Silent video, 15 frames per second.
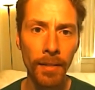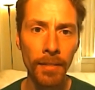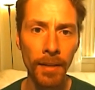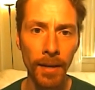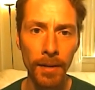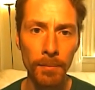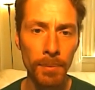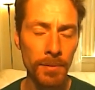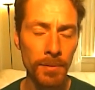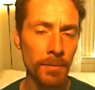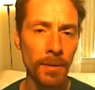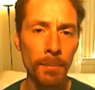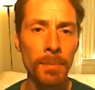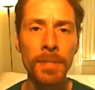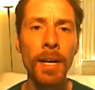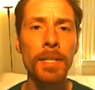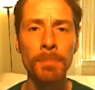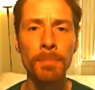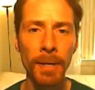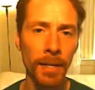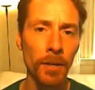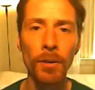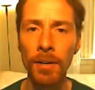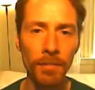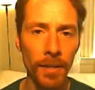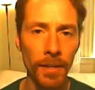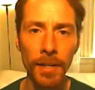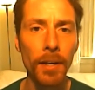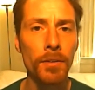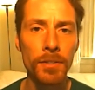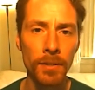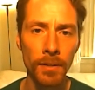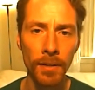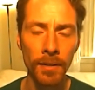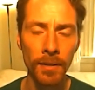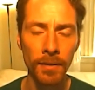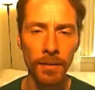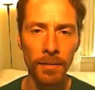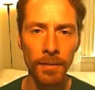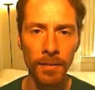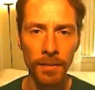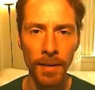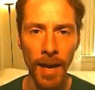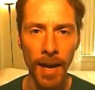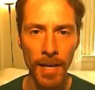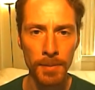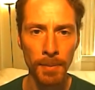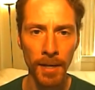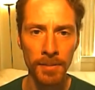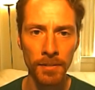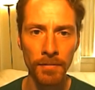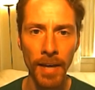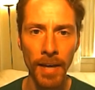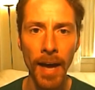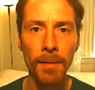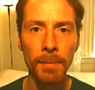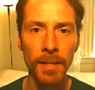than besides making great videos in the aspects of that.